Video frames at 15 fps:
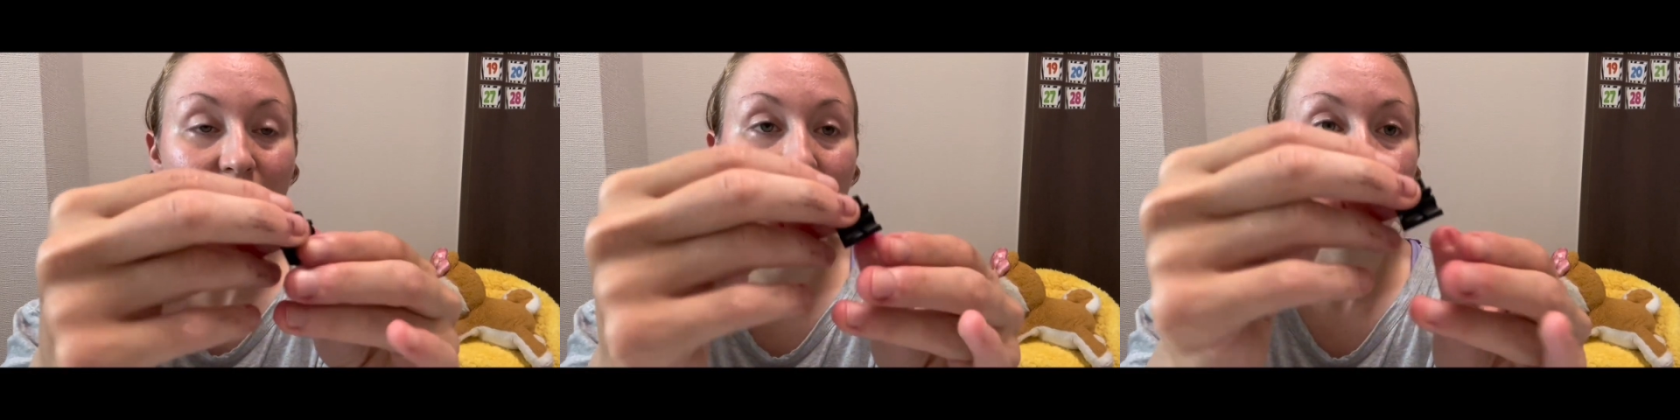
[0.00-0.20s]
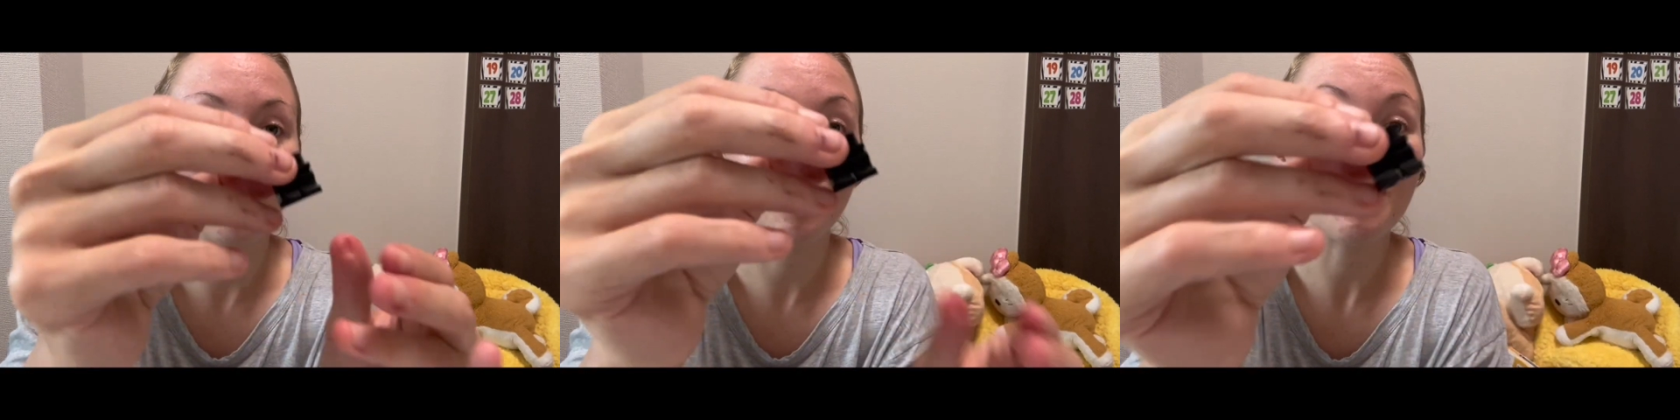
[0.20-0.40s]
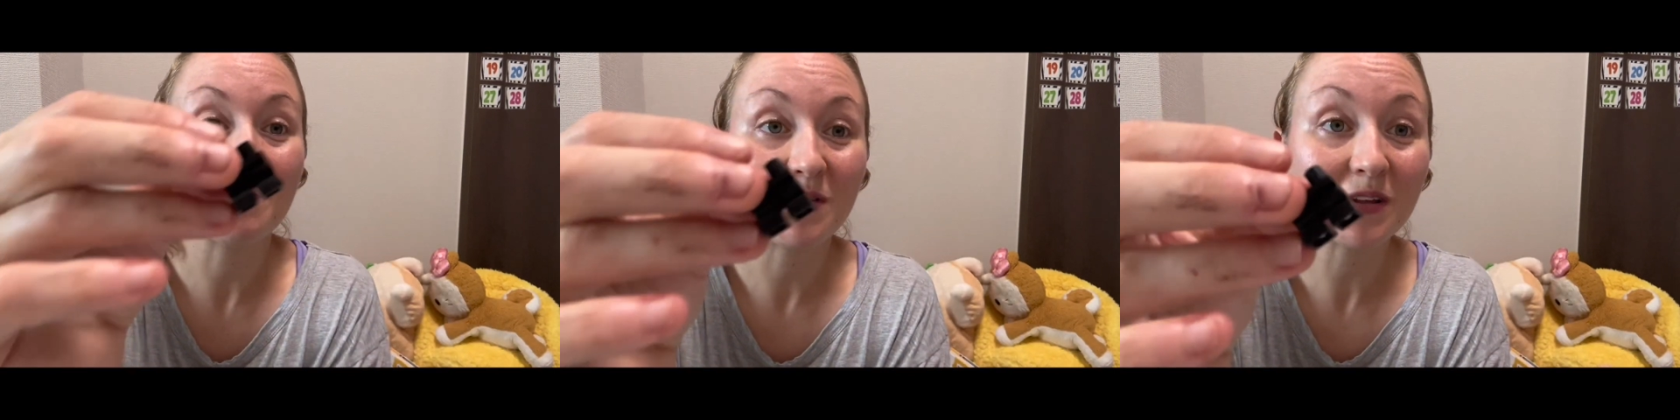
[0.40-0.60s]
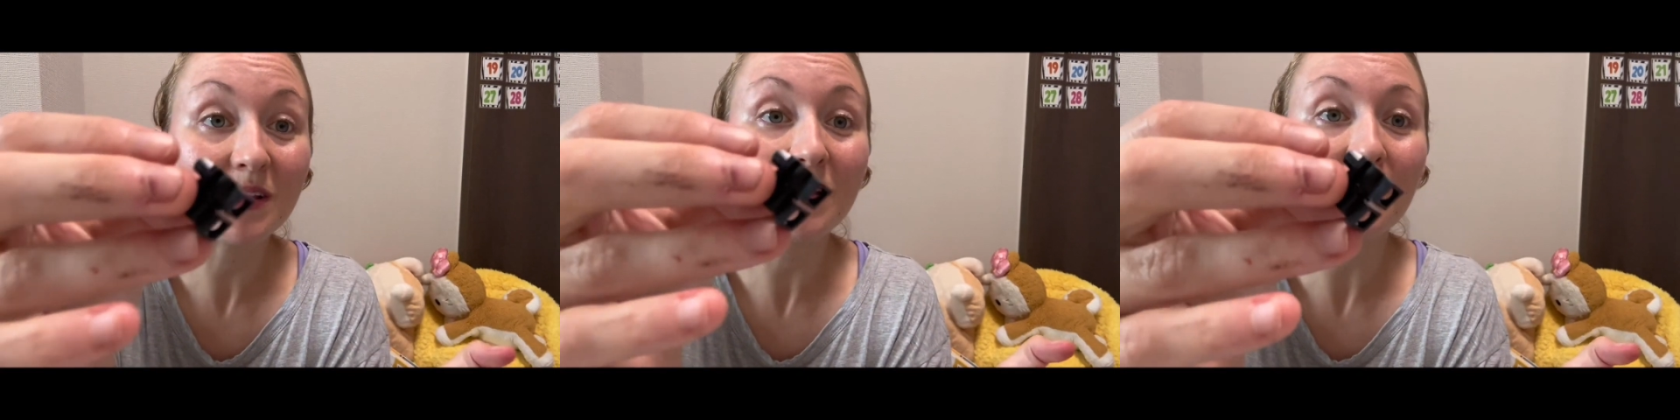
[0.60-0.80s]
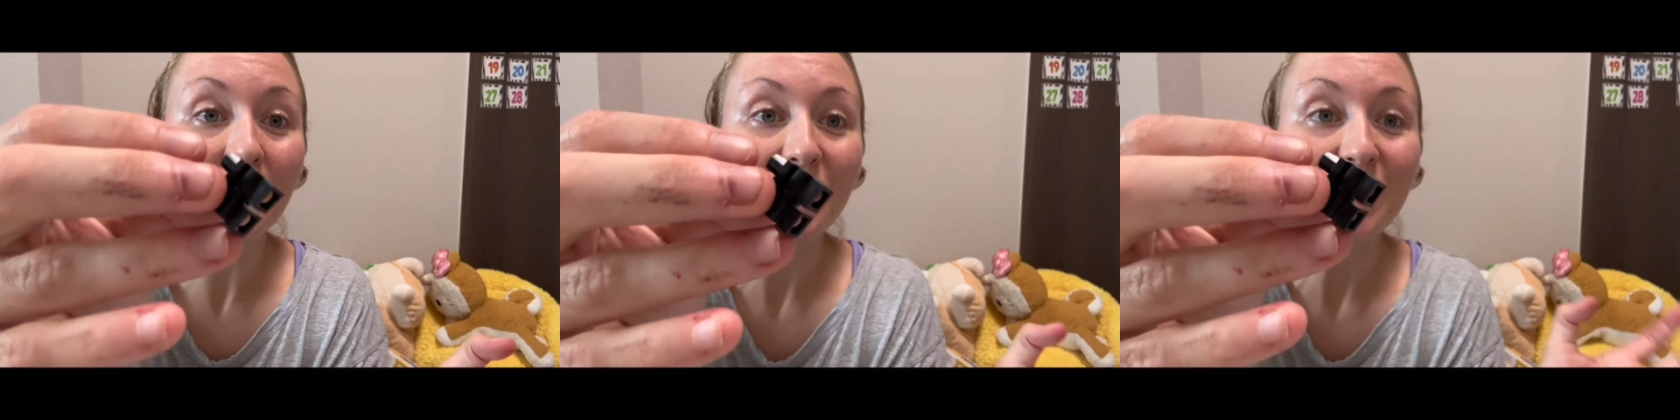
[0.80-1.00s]

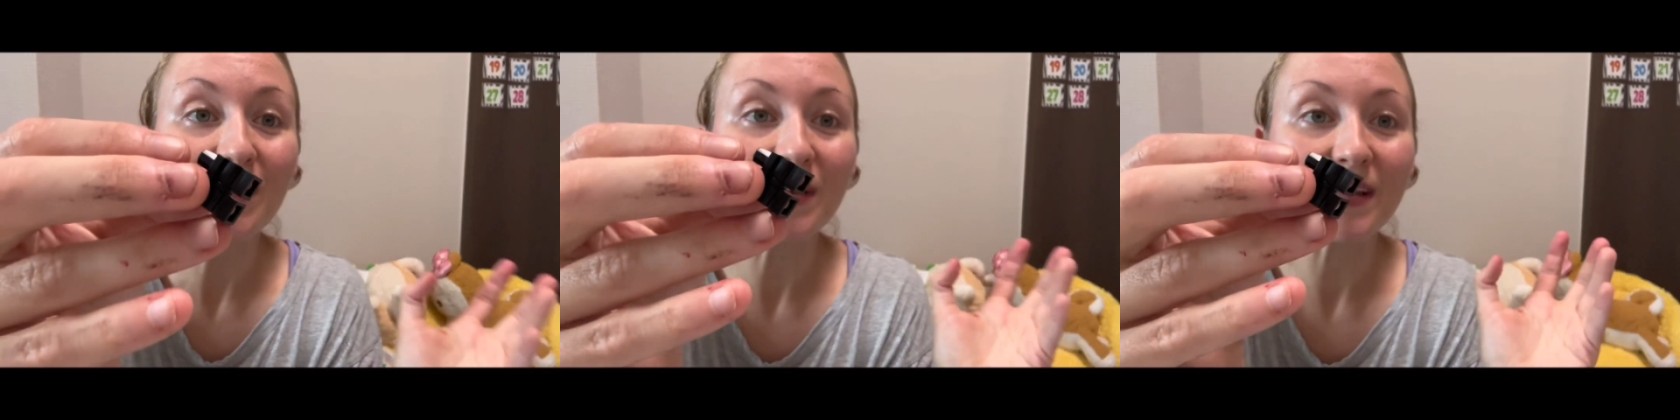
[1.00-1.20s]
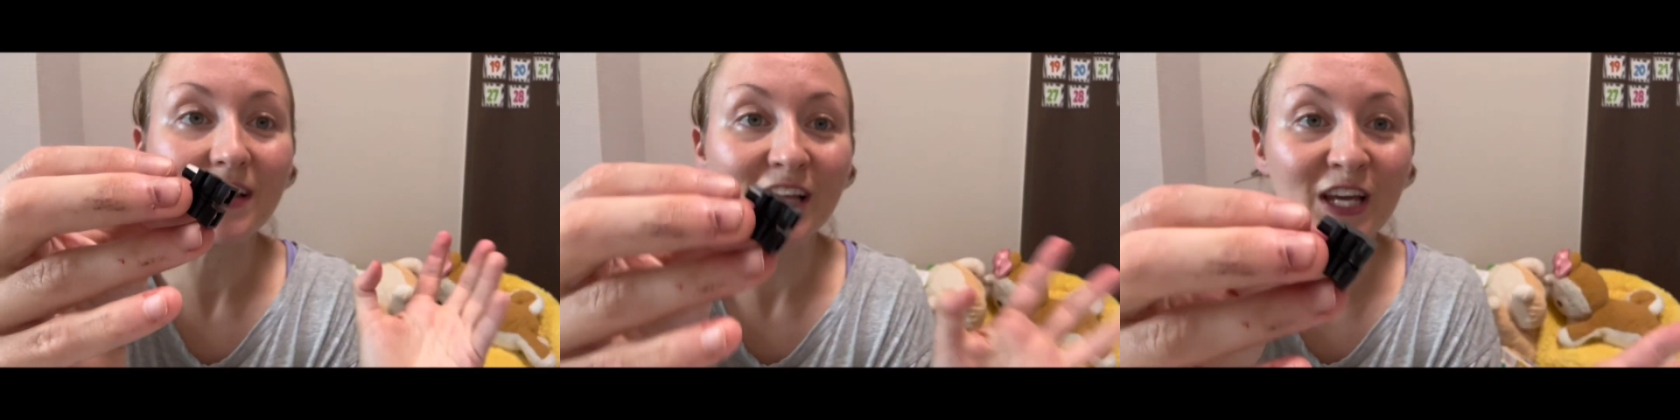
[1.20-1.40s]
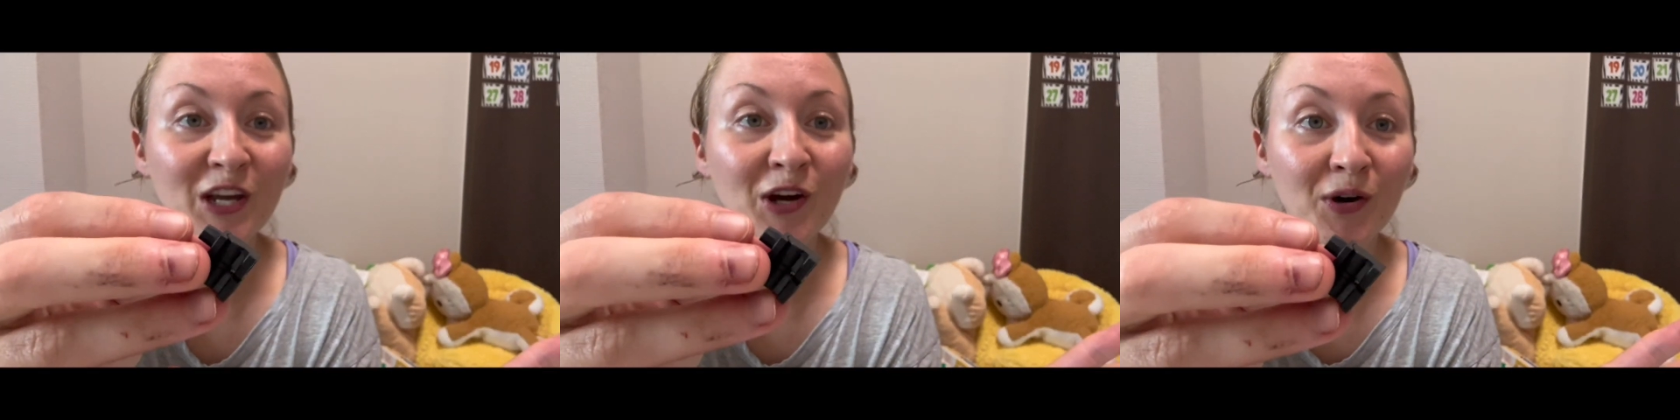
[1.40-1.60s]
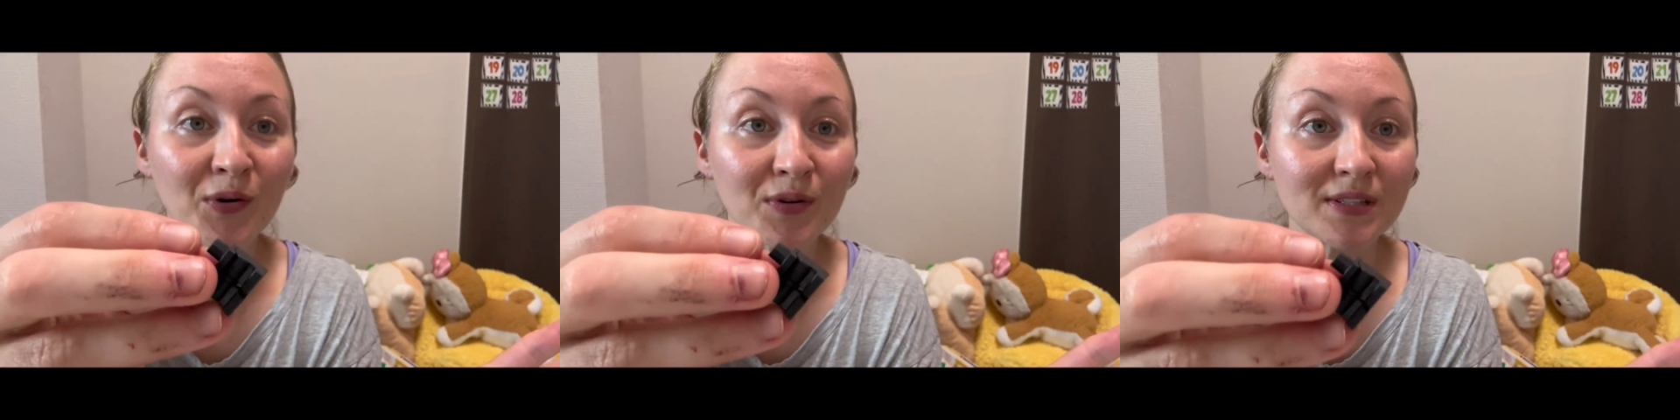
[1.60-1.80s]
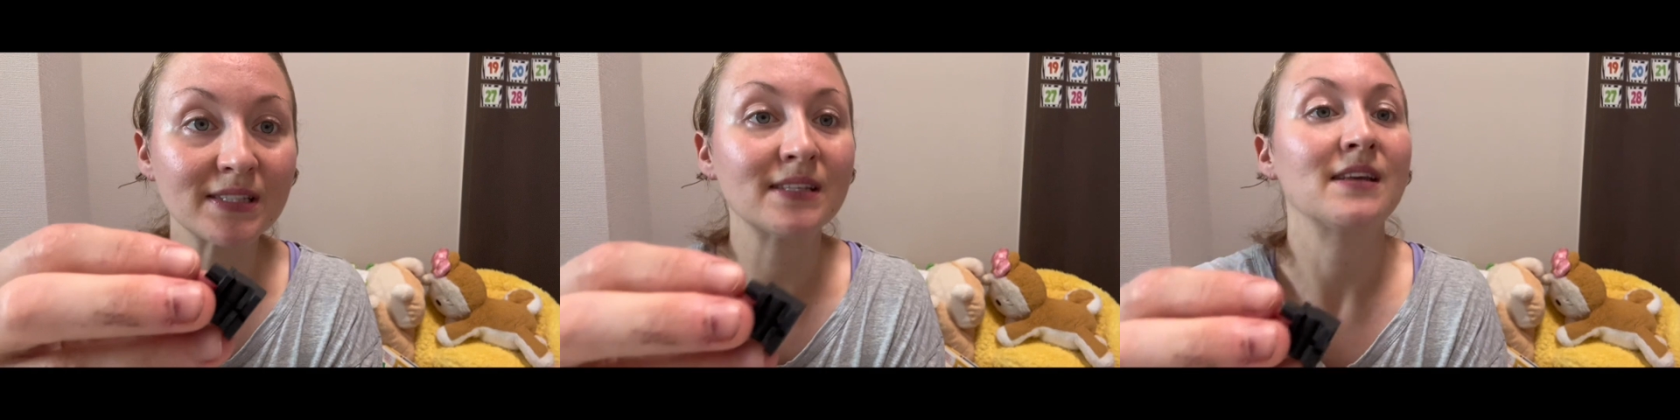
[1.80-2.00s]
Normally when you get
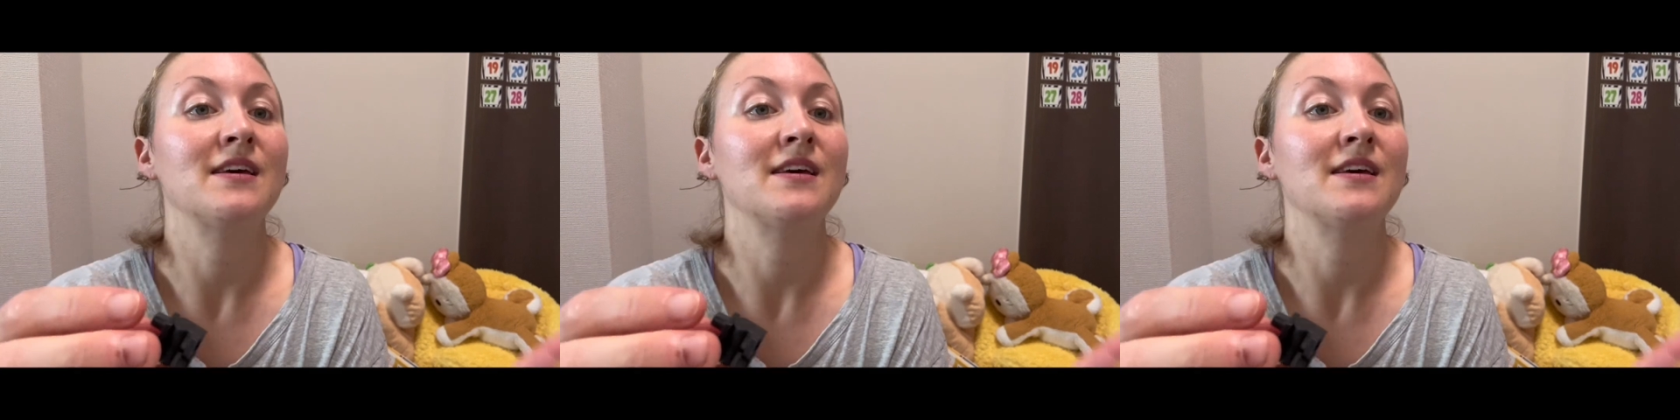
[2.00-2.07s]
Legos,